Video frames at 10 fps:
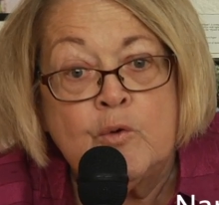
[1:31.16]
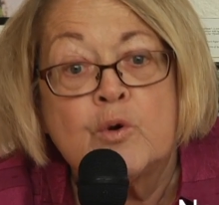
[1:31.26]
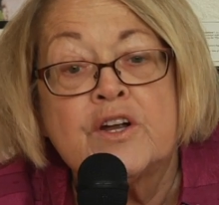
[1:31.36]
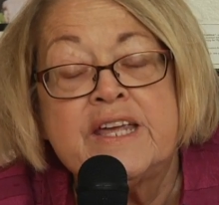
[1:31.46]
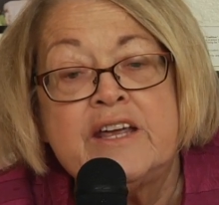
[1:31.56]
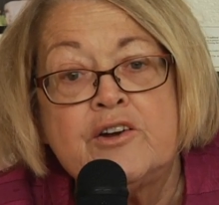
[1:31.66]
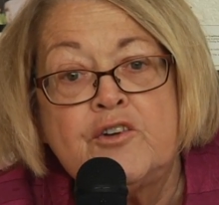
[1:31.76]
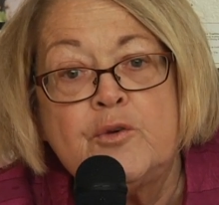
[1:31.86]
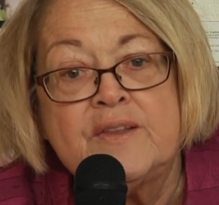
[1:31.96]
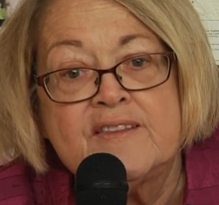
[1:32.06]
We're here
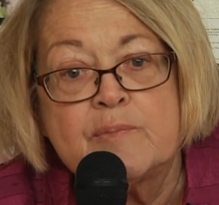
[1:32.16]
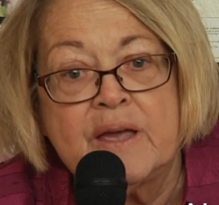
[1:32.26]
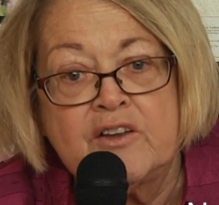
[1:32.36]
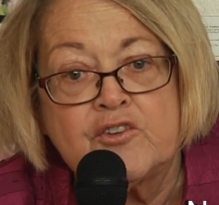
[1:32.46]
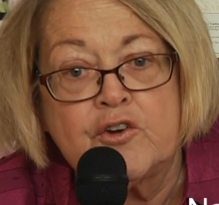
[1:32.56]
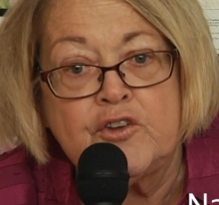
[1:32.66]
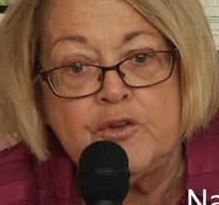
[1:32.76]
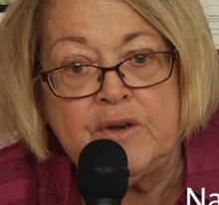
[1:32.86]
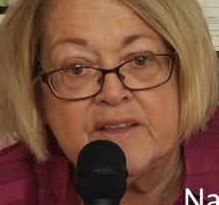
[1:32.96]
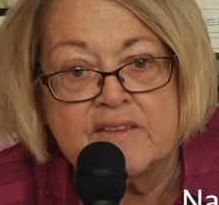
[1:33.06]
to inspect your
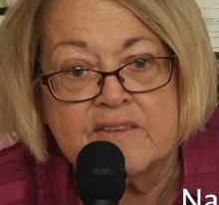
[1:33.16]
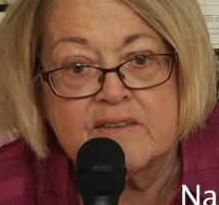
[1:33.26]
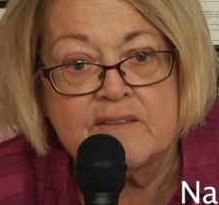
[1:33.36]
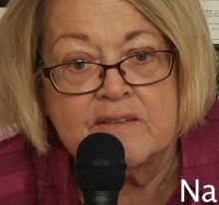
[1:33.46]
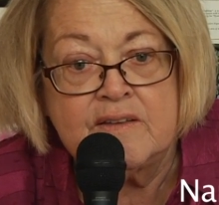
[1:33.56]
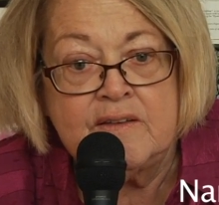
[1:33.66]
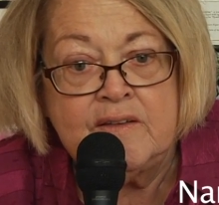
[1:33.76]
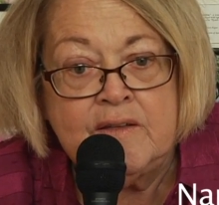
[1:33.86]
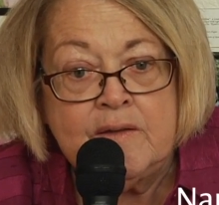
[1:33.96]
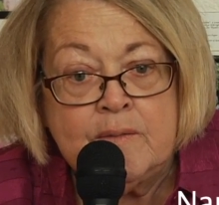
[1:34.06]
units.
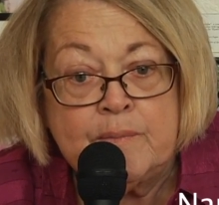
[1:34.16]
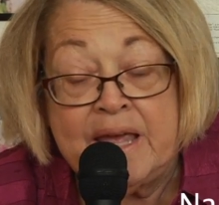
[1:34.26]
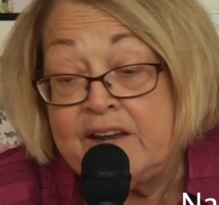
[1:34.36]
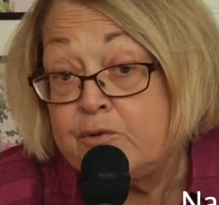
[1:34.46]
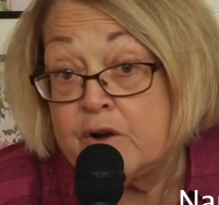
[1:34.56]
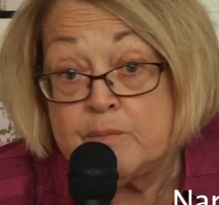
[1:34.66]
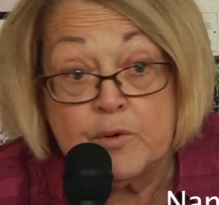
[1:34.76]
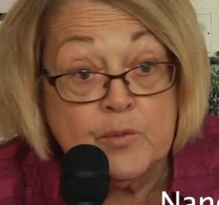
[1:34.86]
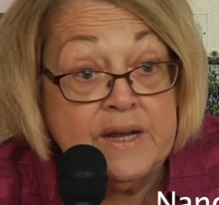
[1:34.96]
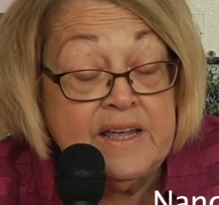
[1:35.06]
Pedro and
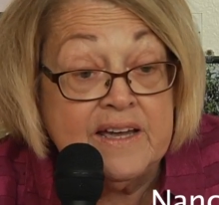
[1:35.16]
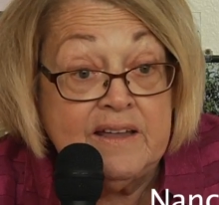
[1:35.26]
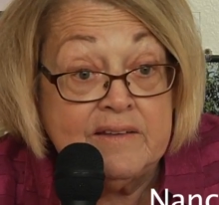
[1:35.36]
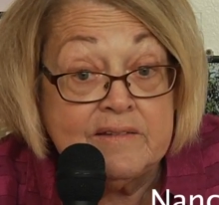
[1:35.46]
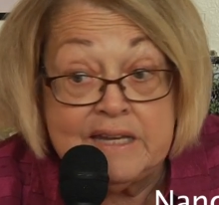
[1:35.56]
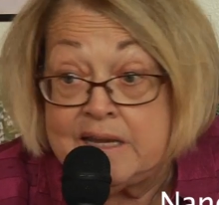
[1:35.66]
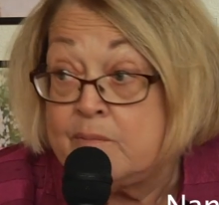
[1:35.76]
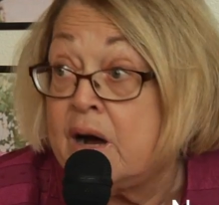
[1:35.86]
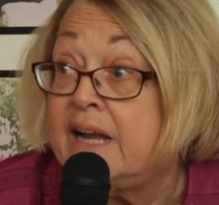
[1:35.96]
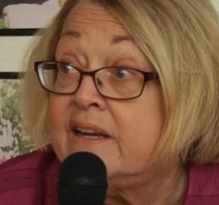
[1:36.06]
Maria didn't
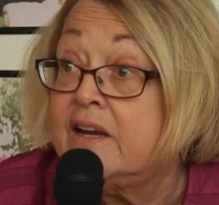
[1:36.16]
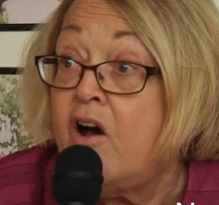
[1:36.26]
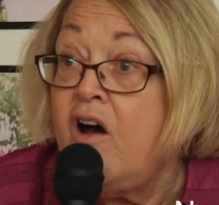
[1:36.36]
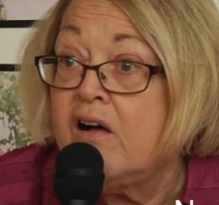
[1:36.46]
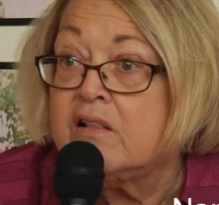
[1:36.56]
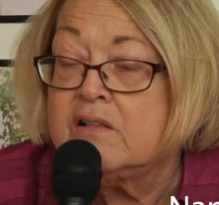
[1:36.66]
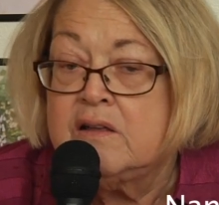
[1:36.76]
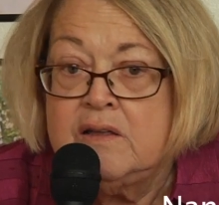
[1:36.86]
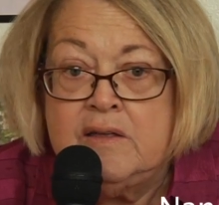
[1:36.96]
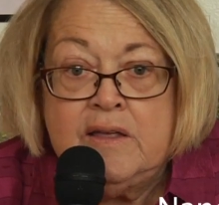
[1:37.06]
mind at all.
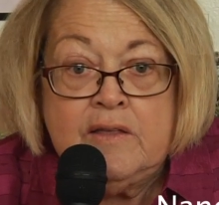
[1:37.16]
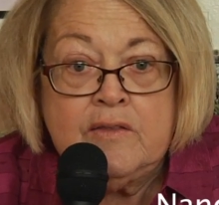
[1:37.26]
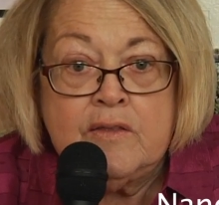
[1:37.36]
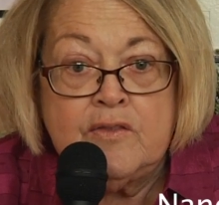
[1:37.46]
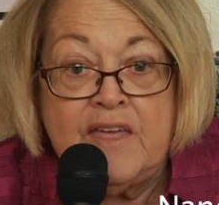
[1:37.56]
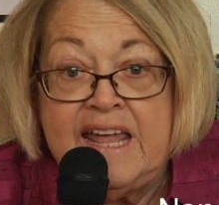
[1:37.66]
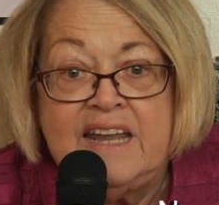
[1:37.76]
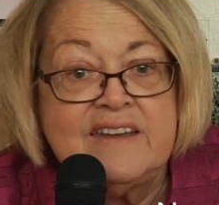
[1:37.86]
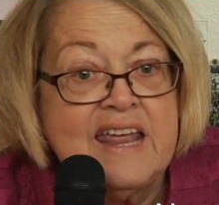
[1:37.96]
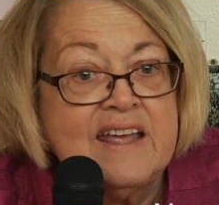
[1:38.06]
They
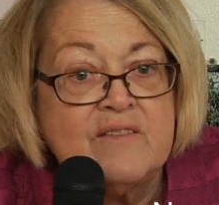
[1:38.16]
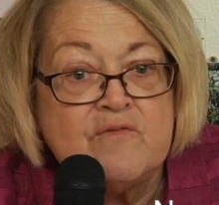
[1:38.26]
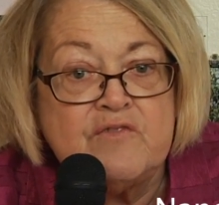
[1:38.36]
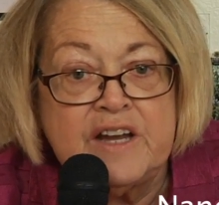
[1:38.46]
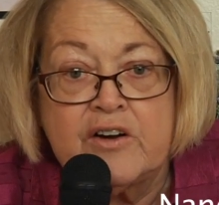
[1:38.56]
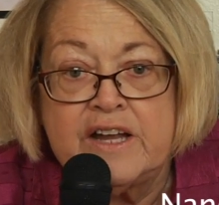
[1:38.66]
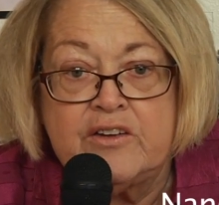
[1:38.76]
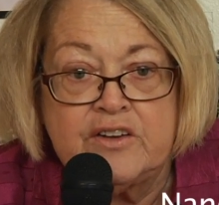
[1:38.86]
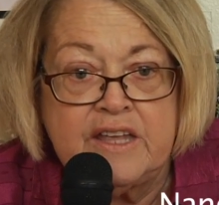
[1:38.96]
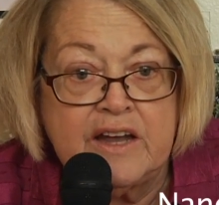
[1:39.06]
had taken very
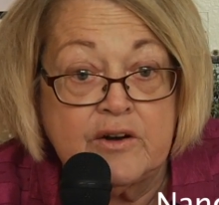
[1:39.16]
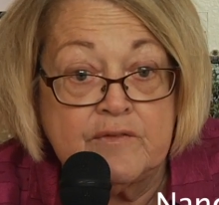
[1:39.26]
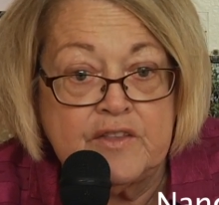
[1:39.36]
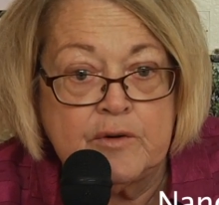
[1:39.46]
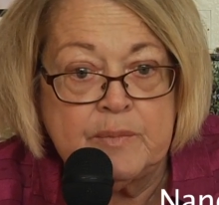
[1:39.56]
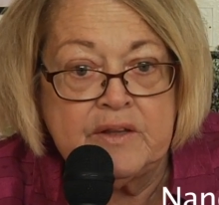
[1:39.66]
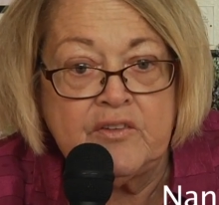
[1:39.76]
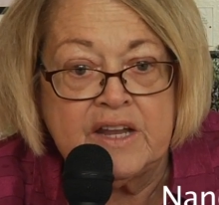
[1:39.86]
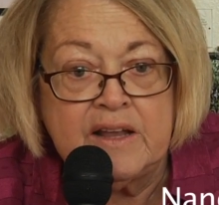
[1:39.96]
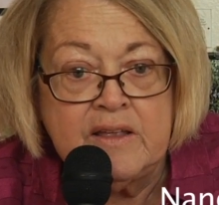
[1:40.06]
good care of their
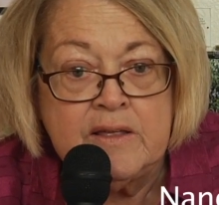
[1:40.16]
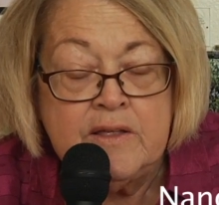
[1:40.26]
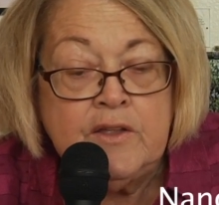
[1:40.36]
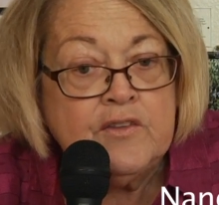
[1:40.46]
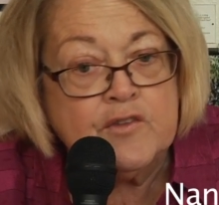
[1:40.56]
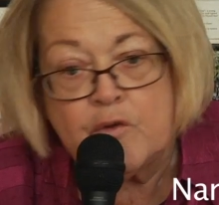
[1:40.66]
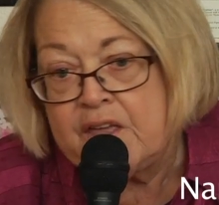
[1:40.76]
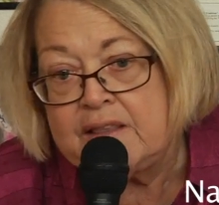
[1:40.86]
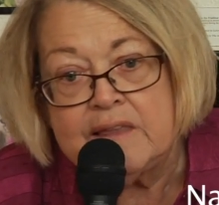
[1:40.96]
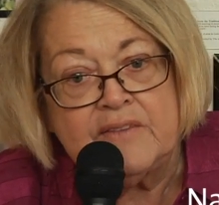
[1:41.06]
building, so
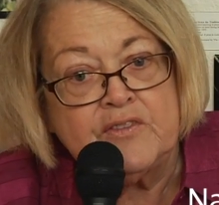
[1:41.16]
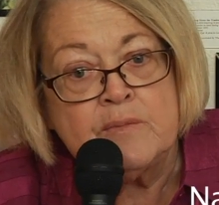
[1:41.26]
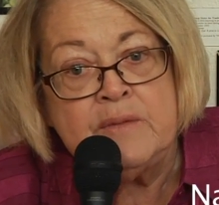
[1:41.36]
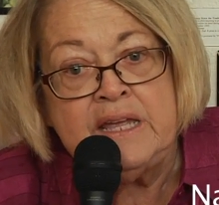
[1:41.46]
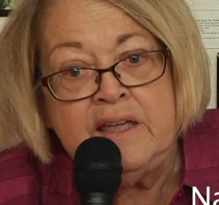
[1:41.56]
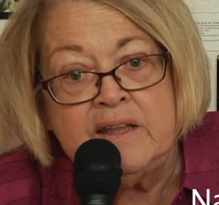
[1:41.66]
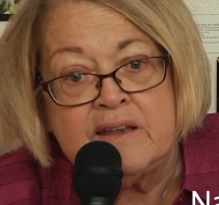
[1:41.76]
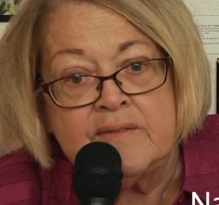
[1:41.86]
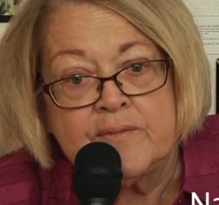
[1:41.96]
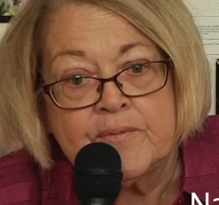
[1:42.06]
they let them in.